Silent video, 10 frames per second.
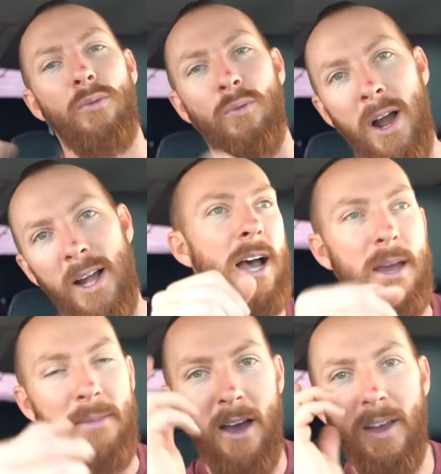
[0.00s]
rod. I
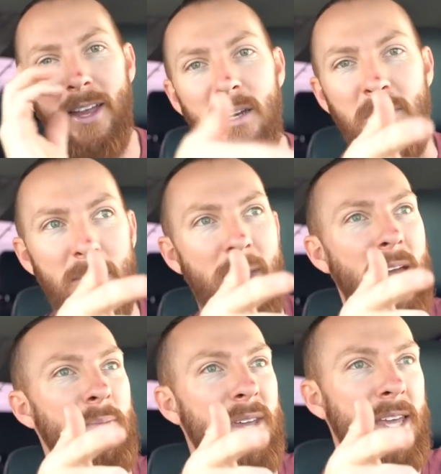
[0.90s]
am now headed to meet
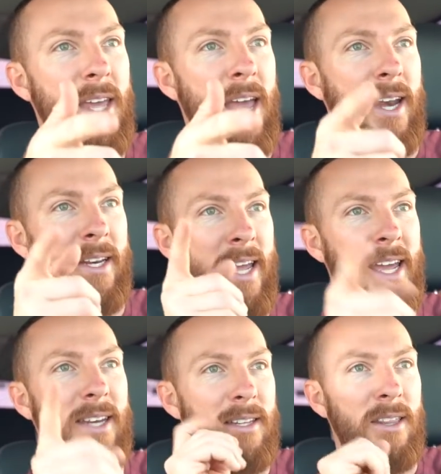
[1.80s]
Maddie B and
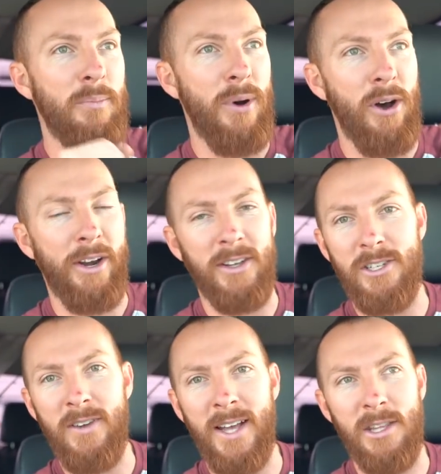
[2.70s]
hit the pond. I'll
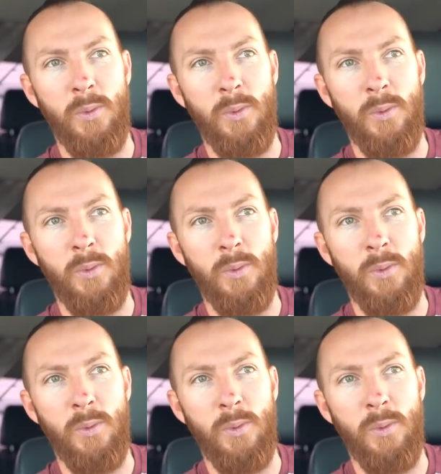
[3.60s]
see you guys at the